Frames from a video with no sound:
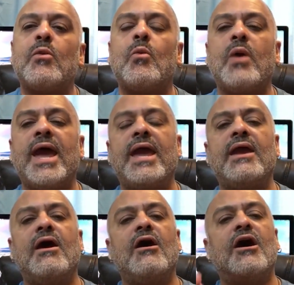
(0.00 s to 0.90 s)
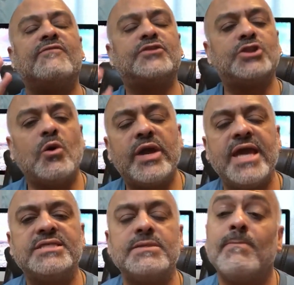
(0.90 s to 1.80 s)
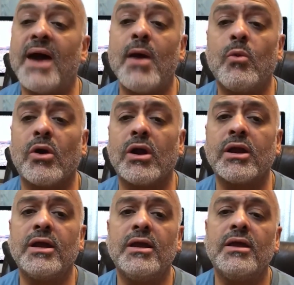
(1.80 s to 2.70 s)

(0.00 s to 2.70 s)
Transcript: way of showcasing my work